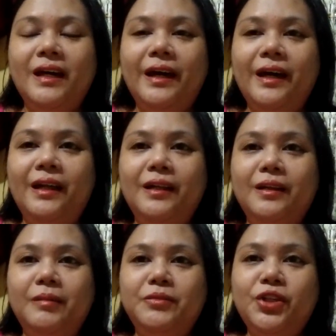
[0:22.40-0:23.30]

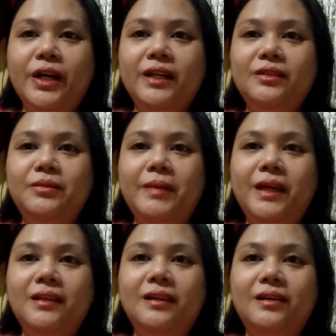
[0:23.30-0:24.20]
and I'm trying to
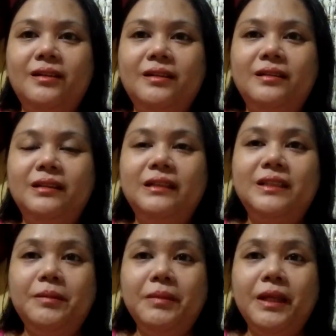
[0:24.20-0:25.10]
make
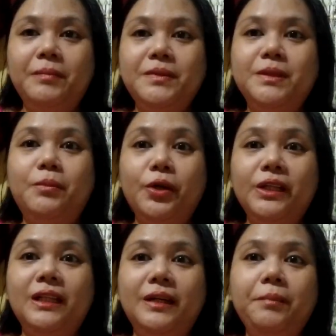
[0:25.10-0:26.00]
more
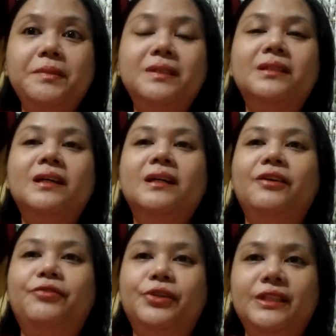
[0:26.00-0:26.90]
clips
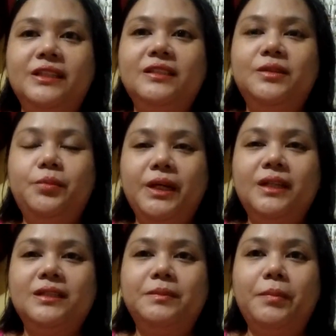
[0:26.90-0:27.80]
for this
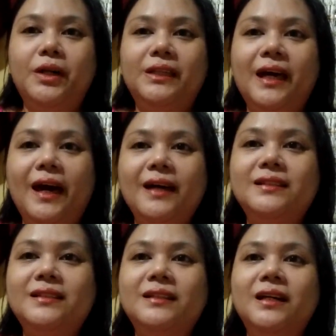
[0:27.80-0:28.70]
week's
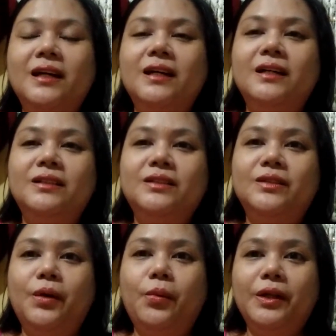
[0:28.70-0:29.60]
podcast.
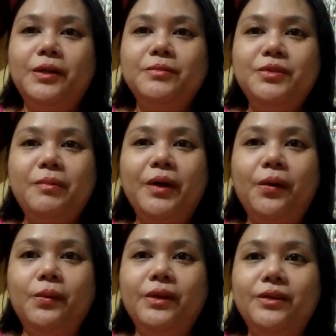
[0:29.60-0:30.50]
So, welcome to my
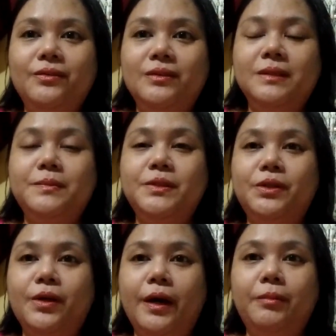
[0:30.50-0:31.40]
old and new
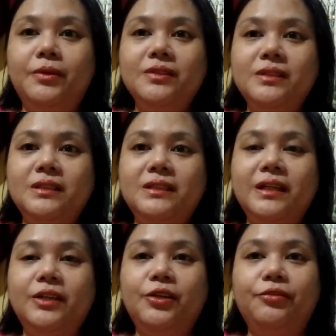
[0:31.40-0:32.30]
subscribers.
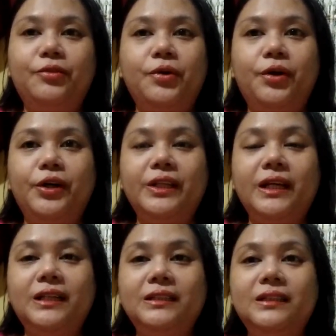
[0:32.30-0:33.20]
Thank you for
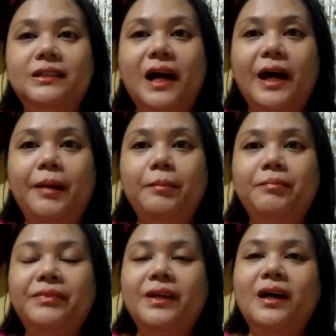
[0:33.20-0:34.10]
taking the
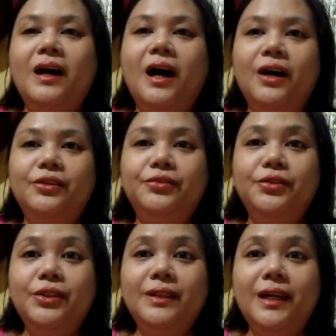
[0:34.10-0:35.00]
time out of
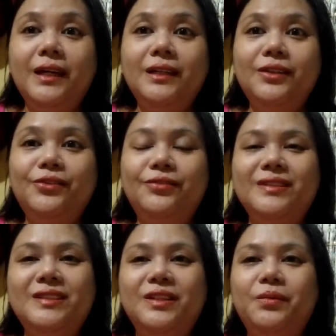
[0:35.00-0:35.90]
your day to
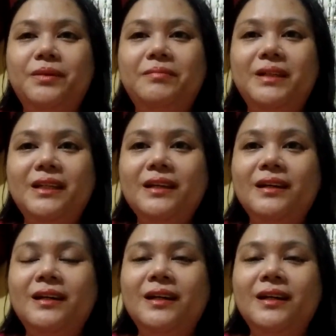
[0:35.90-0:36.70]
visit with me.